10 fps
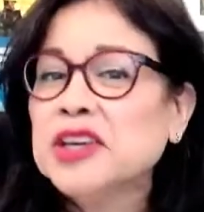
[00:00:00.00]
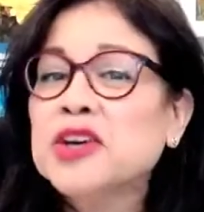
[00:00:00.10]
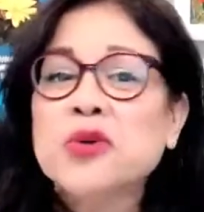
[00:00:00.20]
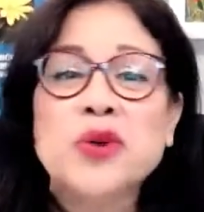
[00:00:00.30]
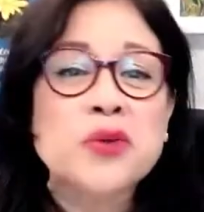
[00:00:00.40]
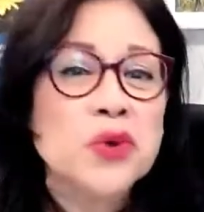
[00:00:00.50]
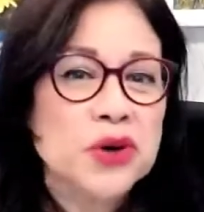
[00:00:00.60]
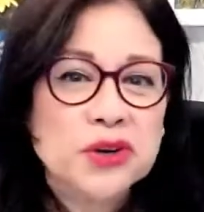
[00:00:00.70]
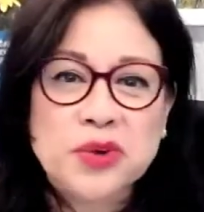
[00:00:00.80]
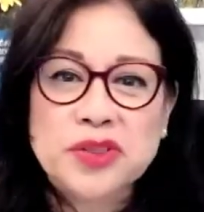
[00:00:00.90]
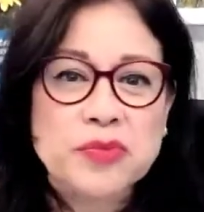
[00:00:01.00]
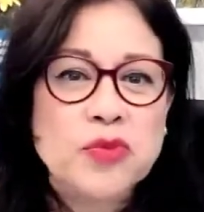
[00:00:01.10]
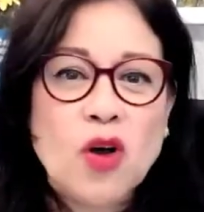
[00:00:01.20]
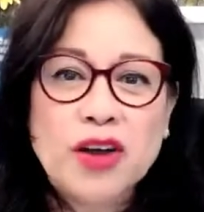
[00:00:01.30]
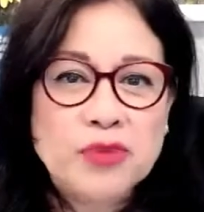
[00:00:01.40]
We work with a
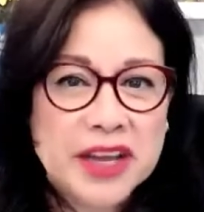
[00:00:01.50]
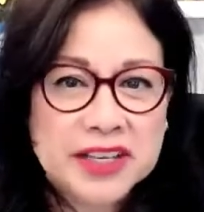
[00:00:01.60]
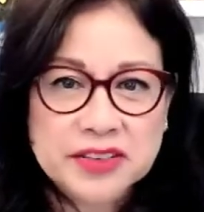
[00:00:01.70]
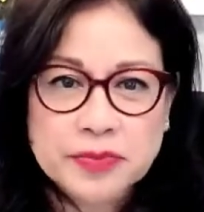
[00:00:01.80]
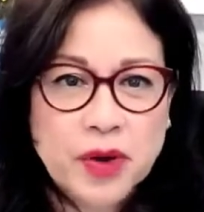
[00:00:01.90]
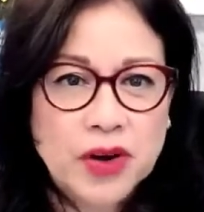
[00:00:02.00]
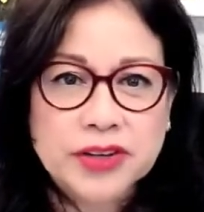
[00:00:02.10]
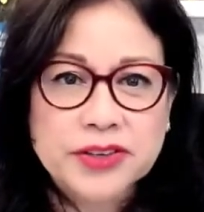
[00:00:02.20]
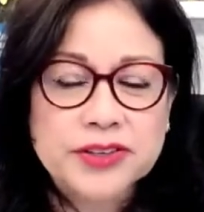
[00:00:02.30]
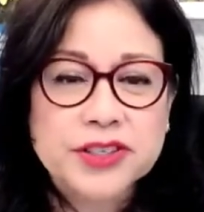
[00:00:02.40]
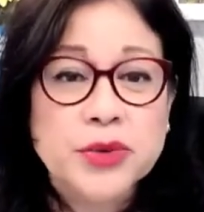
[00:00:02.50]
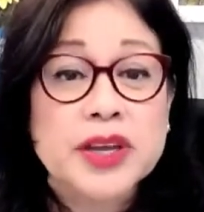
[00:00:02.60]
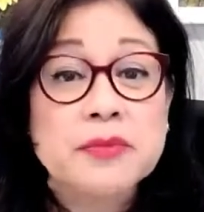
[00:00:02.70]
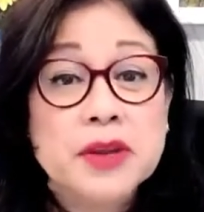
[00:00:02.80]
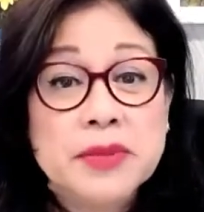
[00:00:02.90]
broad range of partners to
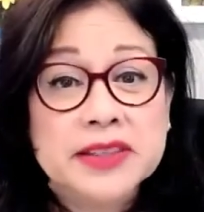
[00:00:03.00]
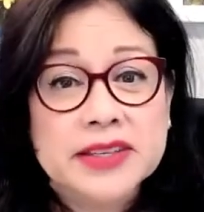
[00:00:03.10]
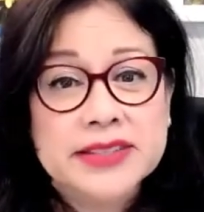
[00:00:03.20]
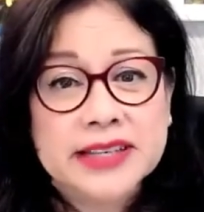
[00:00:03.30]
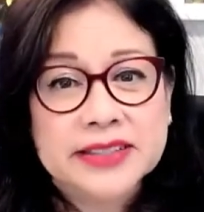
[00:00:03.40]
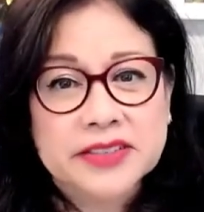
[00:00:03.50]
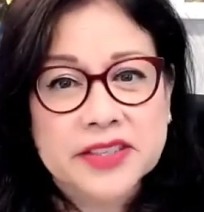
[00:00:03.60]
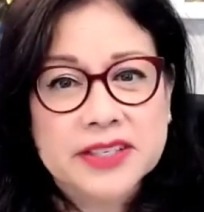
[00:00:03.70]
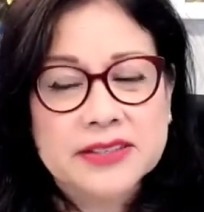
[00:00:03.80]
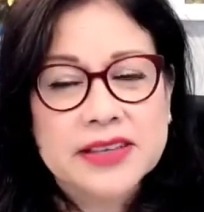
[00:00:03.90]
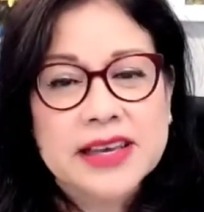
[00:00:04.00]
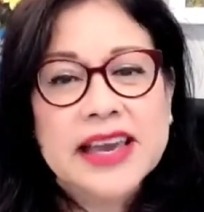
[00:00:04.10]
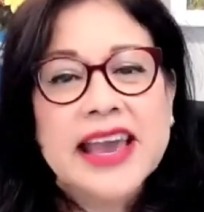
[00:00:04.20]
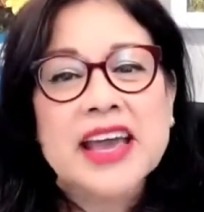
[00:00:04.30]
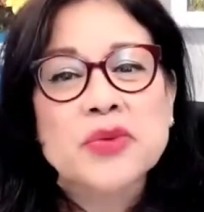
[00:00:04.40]
implement these activities,
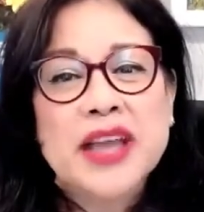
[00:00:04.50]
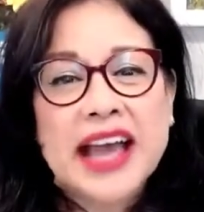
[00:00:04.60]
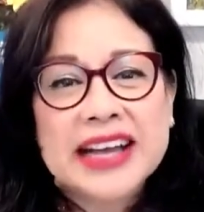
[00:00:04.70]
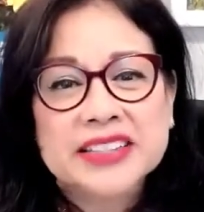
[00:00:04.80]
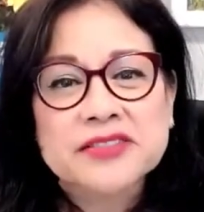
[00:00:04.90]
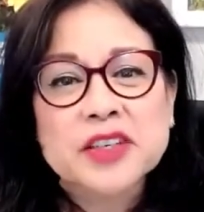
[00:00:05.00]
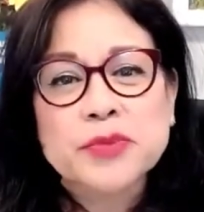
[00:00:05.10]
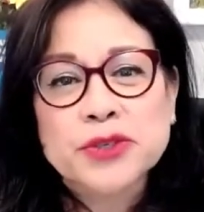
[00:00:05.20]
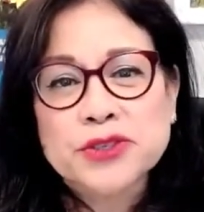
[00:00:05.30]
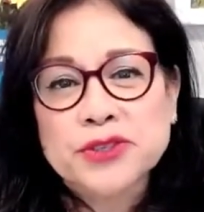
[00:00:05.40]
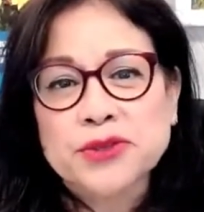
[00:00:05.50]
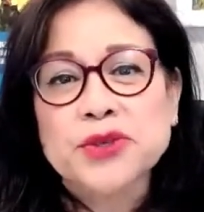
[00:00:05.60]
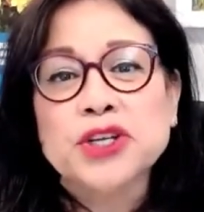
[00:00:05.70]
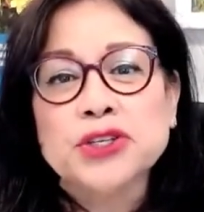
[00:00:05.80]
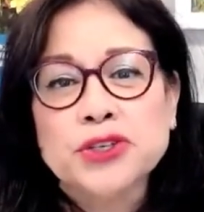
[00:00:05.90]
and we actively pursue
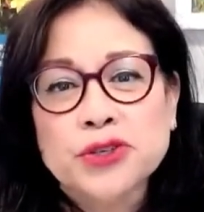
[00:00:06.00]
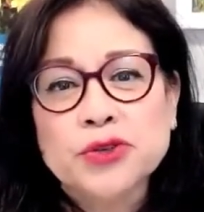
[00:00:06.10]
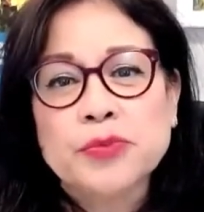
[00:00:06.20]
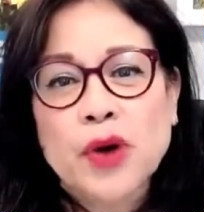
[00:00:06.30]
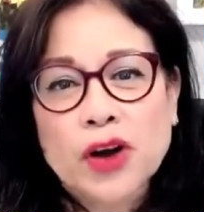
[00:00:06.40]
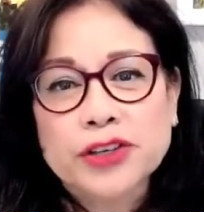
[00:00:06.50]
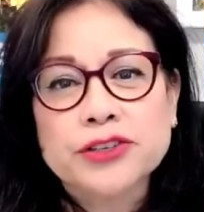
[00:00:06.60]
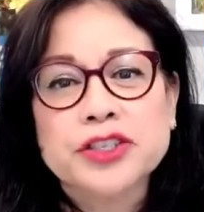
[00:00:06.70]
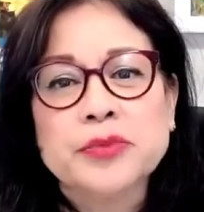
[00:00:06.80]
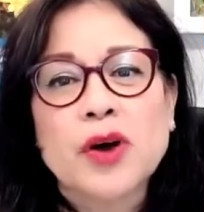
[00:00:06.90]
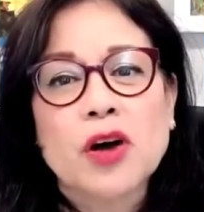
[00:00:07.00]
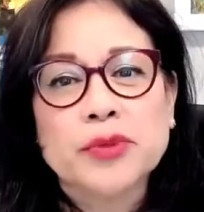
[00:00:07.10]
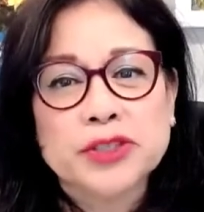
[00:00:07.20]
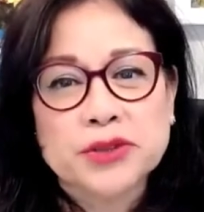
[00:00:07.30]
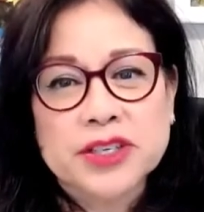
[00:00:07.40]
new partnership
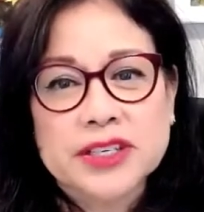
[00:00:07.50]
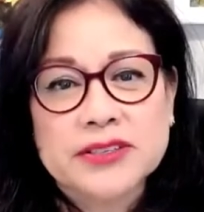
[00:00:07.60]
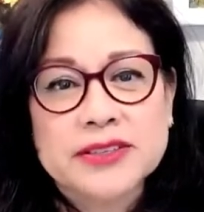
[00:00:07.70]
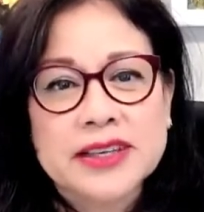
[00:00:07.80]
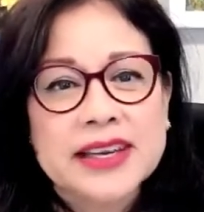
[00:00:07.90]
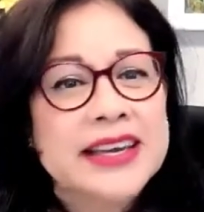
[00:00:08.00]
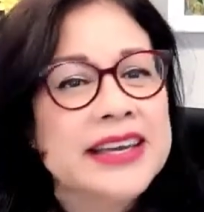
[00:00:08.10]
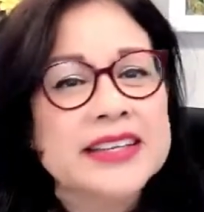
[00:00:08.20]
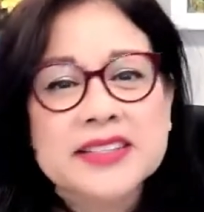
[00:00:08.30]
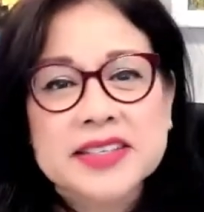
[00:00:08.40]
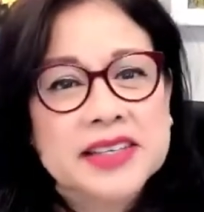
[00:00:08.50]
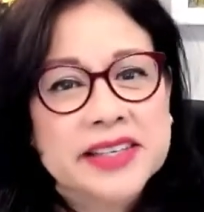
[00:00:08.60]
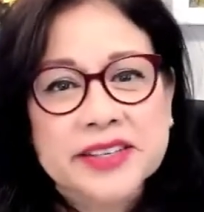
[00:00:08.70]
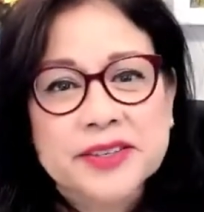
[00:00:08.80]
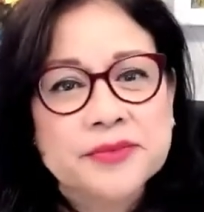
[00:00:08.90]
opportunities. It's
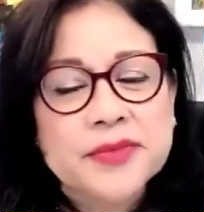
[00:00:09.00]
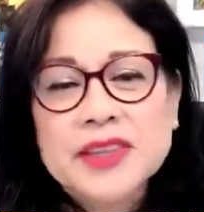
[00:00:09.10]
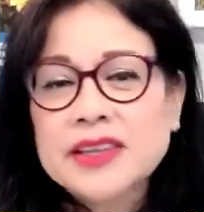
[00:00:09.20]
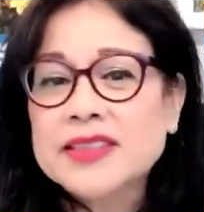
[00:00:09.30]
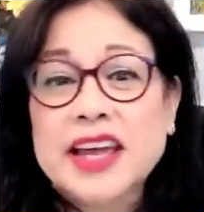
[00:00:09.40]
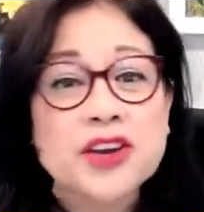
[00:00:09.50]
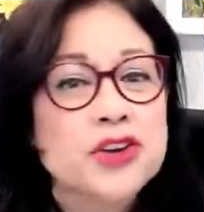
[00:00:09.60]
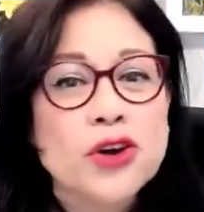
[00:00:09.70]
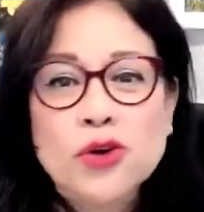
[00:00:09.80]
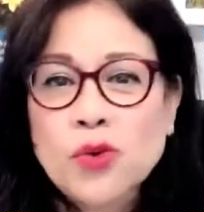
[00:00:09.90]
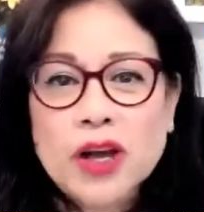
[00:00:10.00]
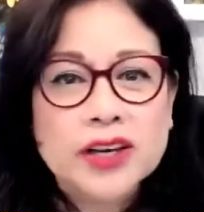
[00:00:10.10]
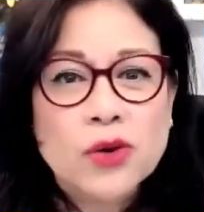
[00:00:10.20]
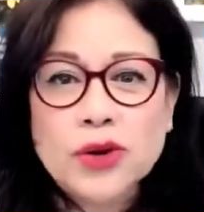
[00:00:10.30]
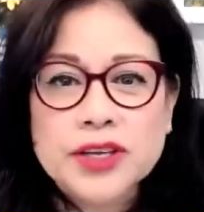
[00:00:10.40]
clear that no one
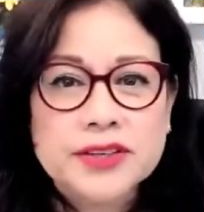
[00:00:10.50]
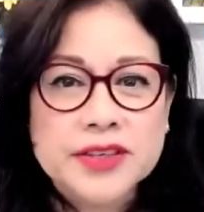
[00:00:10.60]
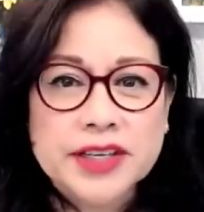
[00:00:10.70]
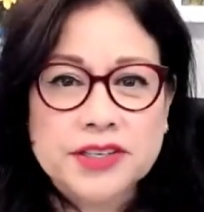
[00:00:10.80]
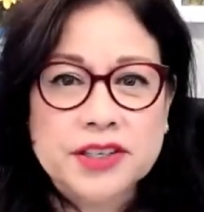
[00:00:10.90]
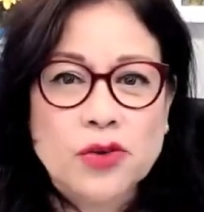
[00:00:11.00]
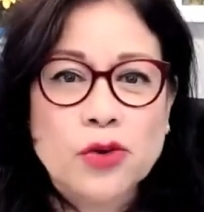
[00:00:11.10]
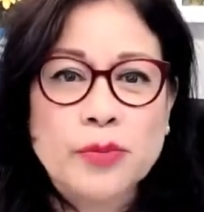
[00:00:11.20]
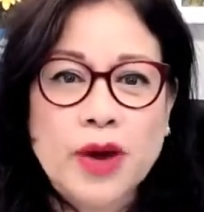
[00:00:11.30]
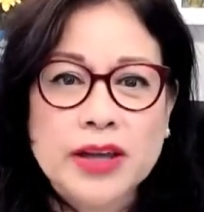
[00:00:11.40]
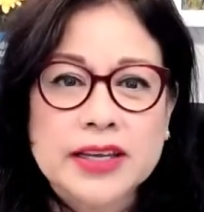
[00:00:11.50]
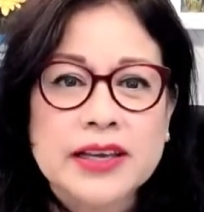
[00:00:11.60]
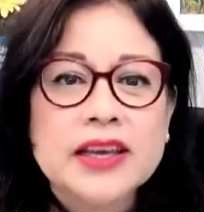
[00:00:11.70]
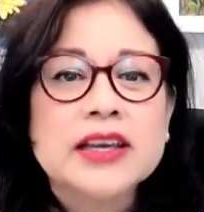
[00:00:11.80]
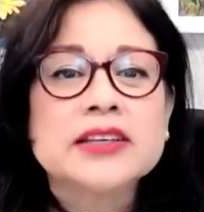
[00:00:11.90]
organization or body
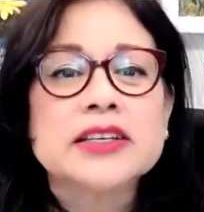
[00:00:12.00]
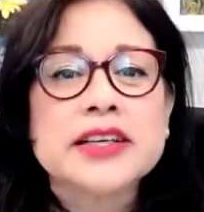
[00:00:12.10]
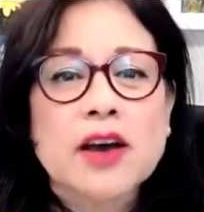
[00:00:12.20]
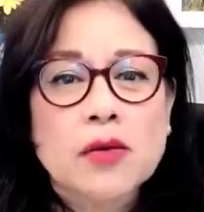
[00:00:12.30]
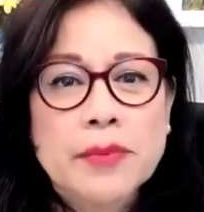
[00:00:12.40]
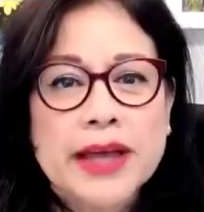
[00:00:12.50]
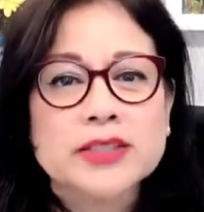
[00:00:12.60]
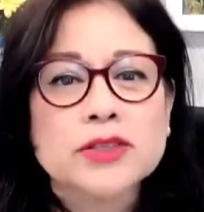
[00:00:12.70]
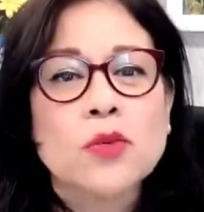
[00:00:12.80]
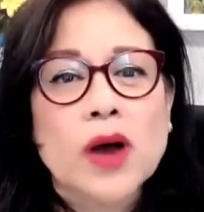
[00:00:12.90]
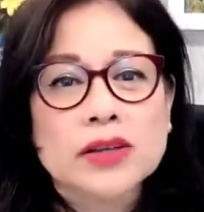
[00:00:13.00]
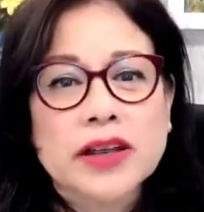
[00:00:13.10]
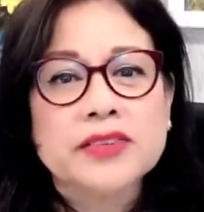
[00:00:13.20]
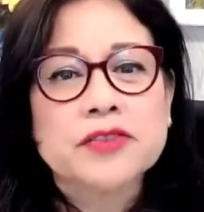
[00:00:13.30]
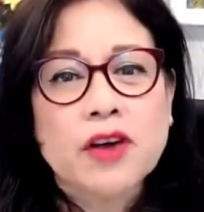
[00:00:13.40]
can combat
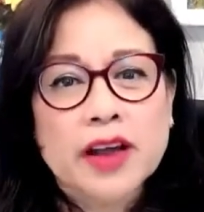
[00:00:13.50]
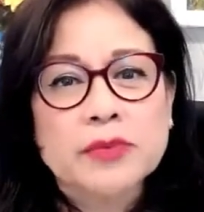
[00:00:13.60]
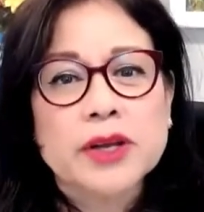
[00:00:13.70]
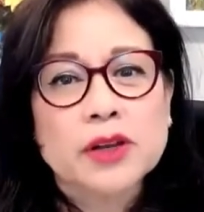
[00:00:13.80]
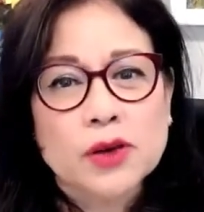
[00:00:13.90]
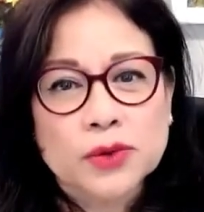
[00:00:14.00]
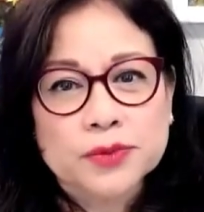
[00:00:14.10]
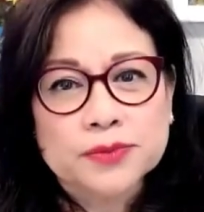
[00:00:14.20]
wildlife crime alone.